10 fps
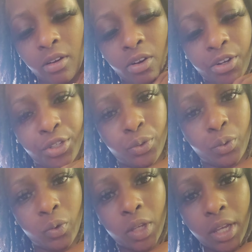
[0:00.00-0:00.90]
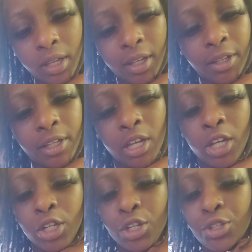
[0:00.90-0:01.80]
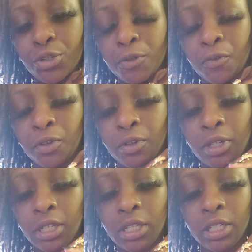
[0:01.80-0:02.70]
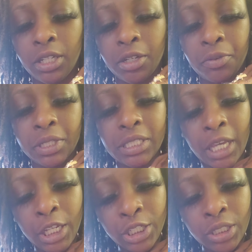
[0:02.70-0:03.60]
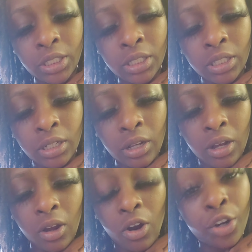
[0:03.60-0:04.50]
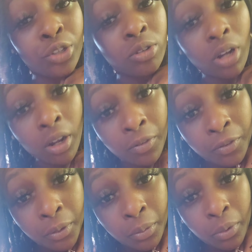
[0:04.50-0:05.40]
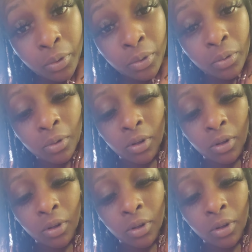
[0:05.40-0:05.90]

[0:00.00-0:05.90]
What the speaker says: are you okay? Do you feel any irritation? Are you comfortable?